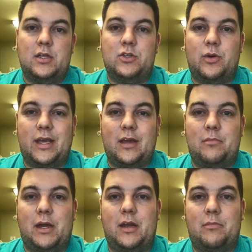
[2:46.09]
So
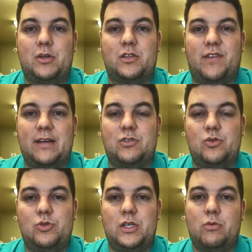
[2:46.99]
again, my number is
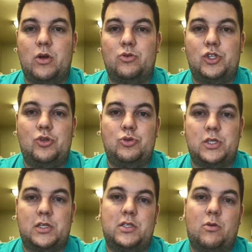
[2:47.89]

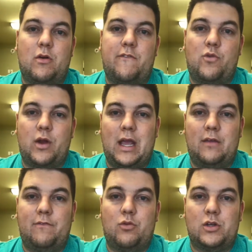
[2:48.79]

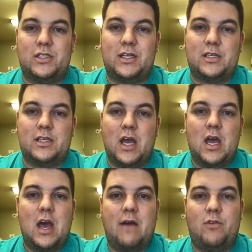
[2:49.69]
520-260-4846.
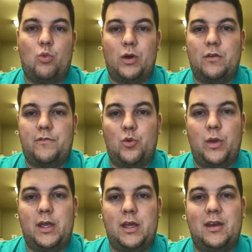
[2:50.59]
Have a wonderful
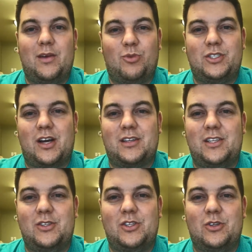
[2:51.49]
weekend, and we'll talk
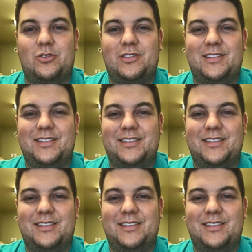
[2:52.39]
to you soon.